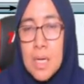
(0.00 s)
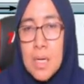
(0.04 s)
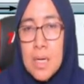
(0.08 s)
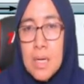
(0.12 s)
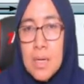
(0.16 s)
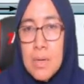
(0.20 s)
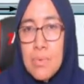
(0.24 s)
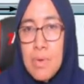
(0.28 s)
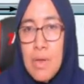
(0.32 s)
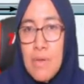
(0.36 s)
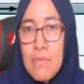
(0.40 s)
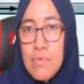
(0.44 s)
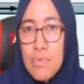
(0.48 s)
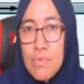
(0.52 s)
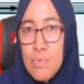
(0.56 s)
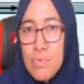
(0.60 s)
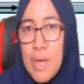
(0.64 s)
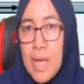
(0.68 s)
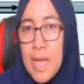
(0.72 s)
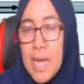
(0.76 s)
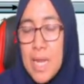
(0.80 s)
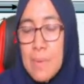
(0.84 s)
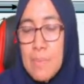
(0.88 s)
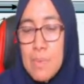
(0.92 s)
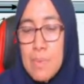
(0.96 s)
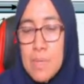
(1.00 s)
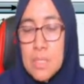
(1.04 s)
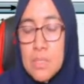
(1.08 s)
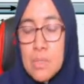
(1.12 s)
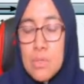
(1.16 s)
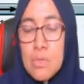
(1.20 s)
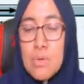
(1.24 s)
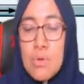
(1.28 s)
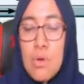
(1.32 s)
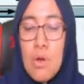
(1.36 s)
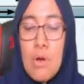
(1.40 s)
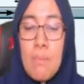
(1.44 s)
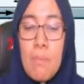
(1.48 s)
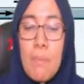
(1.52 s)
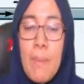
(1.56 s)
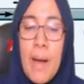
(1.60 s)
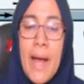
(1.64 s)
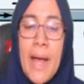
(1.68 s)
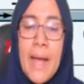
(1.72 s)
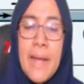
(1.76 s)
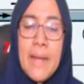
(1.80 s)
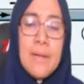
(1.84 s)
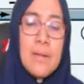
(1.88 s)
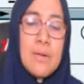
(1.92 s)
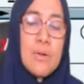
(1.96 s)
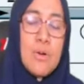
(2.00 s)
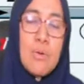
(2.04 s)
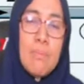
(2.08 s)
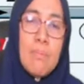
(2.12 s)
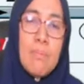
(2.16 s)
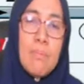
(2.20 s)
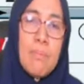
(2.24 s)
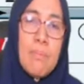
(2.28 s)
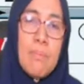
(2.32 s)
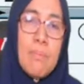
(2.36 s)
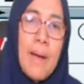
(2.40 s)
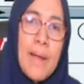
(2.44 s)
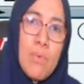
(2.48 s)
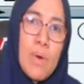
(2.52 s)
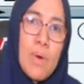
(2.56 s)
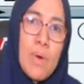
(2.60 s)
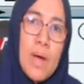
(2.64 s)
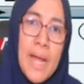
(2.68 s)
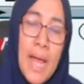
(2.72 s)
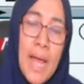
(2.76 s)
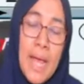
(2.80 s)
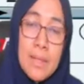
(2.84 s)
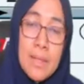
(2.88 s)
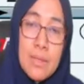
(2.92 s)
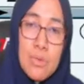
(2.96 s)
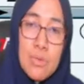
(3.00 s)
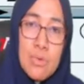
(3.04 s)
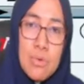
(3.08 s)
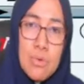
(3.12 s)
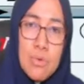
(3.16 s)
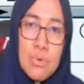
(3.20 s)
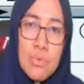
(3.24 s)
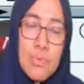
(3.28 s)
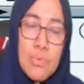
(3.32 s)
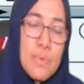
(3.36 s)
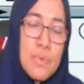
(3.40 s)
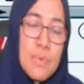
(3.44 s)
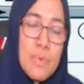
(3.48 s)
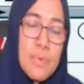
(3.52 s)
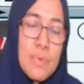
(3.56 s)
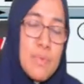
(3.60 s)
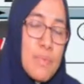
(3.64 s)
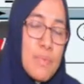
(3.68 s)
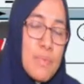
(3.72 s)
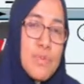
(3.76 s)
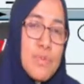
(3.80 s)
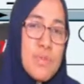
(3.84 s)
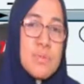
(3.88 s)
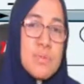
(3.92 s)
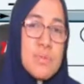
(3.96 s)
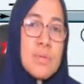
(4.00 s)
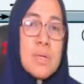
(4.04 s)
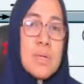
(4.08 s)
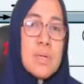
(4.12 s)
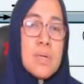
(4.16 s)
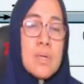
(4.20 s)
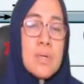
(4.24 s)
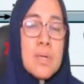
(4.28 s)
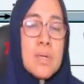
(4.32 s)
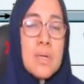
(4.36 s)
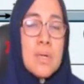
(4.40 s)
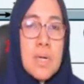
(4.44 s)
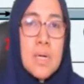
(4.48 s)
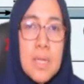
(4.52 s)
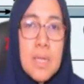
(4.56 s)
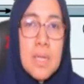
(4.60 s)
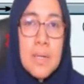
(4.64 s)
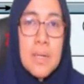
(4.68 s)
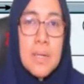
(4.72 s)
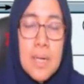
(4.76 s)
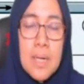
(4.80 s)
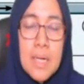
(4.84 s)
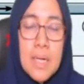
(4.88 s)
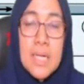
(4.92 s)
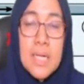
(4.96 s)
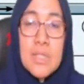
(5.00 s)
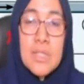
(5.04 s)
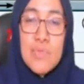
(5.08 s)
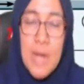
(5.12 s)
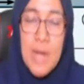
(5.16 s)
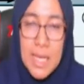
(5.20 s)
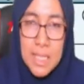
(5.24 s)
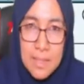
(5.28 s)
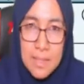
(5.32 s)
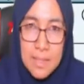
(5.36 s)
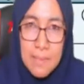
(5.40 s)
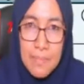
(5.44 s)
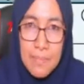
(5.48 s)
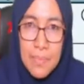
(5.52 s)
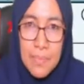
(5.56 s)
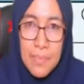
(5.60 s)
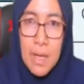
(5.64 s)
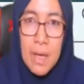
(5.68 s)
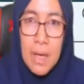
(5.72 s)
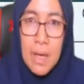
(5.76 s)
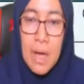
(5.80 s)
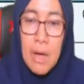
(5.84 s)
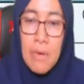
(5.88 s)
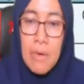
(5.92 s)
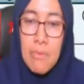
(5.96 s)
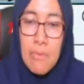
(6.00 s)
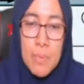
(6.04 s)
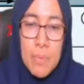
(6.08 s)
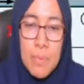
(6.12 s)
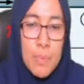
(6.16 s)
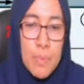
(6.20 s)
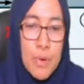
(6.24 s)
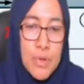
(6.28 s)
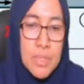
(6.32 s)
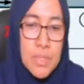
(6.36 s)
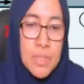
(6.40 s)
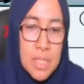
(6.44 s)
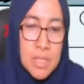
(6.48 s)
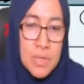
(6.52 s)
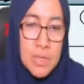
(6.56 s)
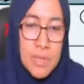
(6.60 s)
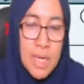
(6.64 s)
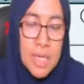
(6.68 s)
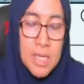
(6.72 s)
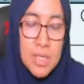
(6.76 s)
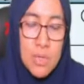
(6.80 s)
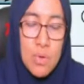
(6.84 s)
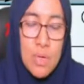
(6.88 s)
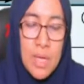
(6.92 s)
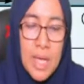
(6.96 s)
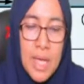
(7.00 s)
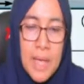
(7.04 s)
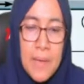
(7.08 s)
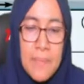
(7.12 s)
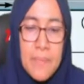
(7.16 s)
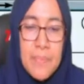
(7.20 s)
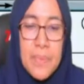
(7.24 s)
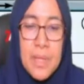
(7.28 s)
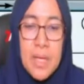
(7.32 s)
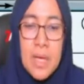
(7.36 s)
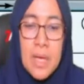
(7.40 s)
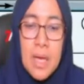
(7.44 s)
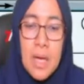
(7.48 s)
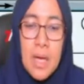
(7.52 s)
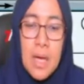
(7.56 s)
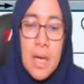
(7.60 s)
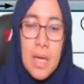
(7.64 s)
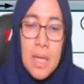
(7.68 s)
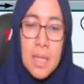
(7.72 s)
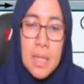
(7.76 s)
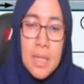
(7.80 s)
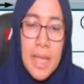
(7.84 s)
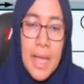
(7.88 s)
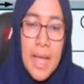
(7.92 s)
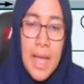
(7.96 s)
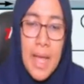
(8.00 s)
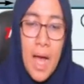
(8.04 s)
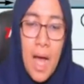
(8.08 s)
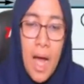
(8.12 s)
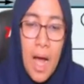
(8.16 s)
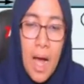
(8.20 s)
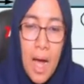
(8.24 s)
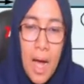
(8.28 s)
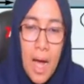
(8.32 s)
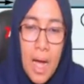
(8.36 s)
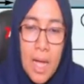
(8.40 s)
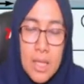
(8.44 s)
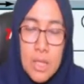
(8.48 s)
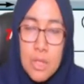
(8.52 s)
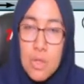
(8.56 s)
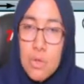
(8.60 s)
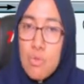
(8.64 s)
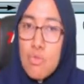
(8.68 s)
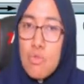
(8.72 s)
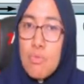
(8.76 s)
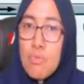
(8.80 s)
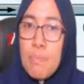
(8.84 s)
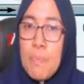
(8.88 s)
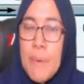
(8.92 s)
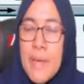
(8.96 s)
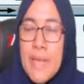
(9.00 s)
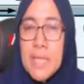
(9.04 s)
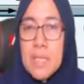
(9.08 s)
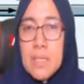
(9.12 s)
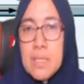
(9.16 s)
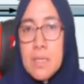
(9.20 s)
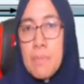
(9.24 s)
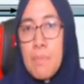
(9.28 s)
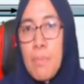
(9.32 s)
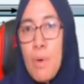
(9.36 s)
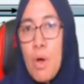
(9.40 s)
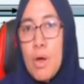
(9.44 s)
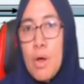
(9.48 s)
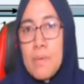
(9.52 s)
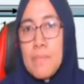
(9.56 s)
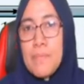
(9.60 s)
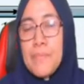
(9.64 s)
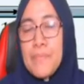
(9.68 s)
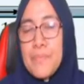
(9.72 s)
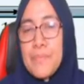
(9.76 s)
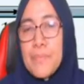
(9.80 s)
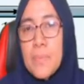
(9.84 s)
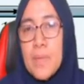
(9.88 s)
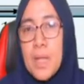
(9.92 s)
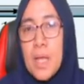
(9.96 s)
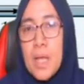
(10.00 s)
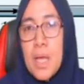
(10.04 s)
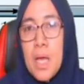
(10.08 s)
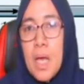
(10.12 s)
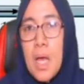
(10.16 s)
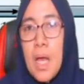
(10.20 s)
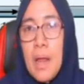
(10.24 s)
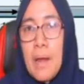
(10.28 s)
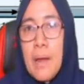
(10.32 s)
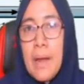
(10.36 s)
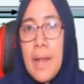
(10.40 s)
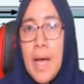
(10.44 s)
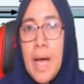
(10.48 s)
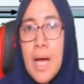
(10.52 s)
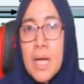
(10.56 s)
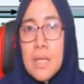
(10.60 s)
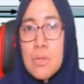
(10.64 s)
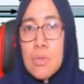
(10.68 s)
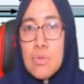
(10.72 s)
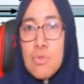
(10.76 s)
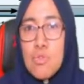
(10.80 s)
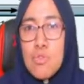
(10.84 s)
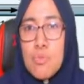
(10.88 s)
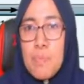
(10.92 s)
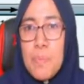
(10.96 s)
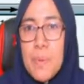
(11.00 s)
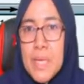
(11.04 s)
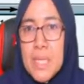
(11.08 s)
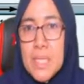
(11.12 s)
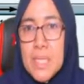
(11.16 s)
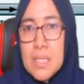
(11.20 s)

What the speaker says: We have two elements. So combine 1 and 2, we produce a truss. We produce a truss. Okay. There are two pin support. There are two pin